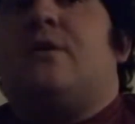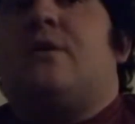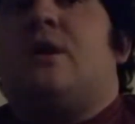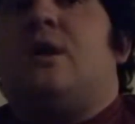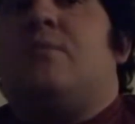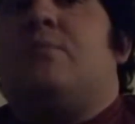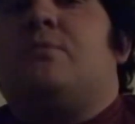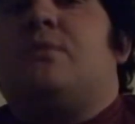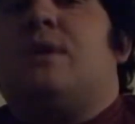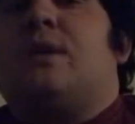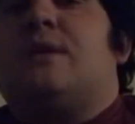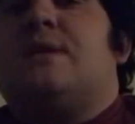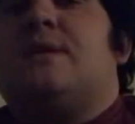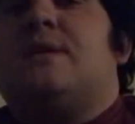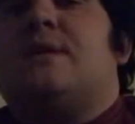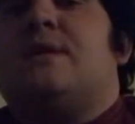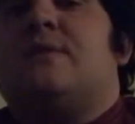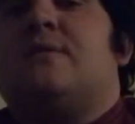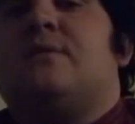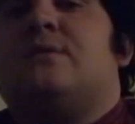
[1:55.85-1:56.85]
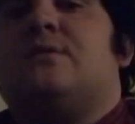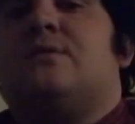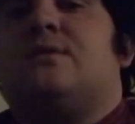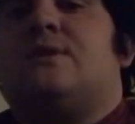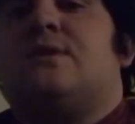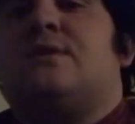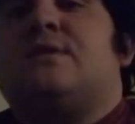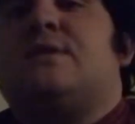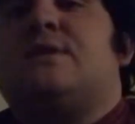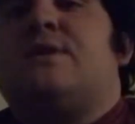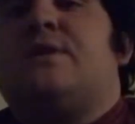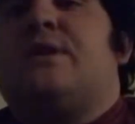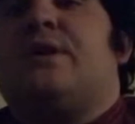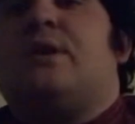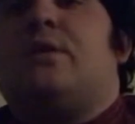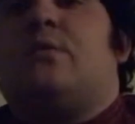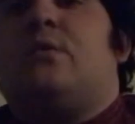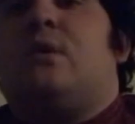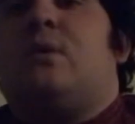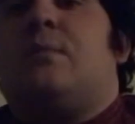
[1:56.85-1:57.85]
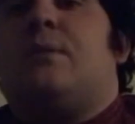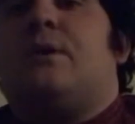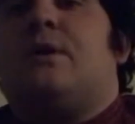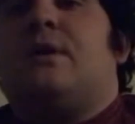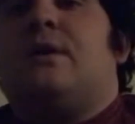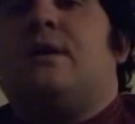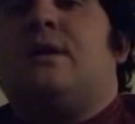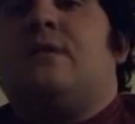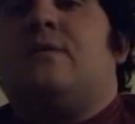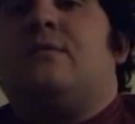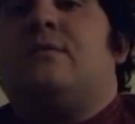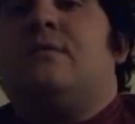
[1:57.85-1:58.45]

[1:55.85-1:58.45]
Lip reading: upgrade and then started selling it at Walmart again.